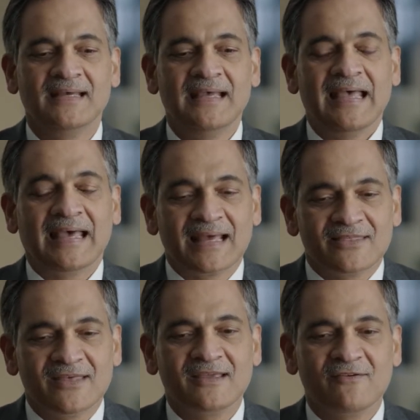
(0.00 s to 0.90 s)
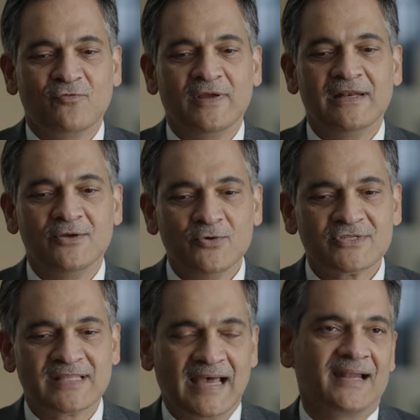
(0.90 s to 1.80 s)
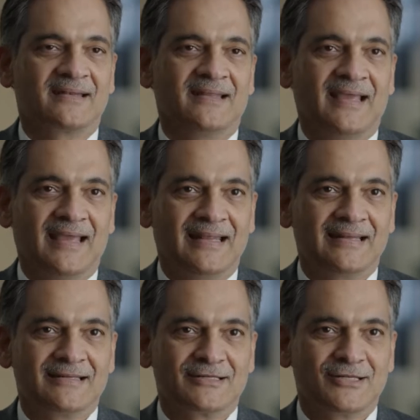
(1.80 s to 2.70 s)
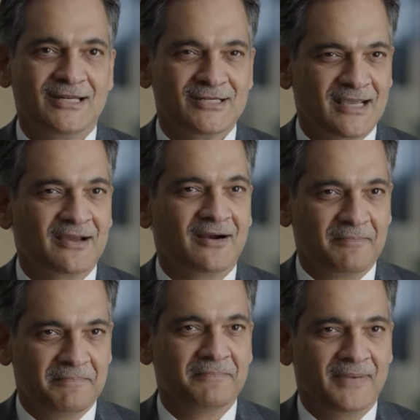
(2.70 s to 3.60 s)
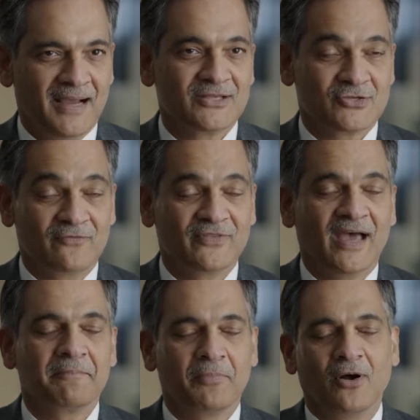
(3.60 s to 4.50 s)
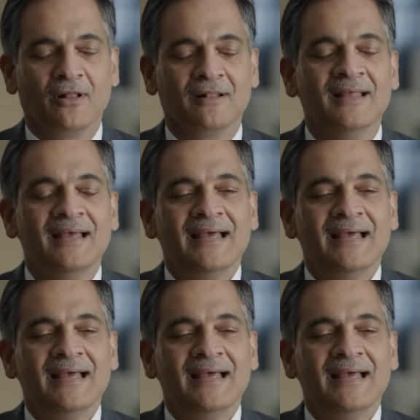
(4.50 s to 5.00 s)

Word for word: And I think if we lose that and, and take our eyes off that ball,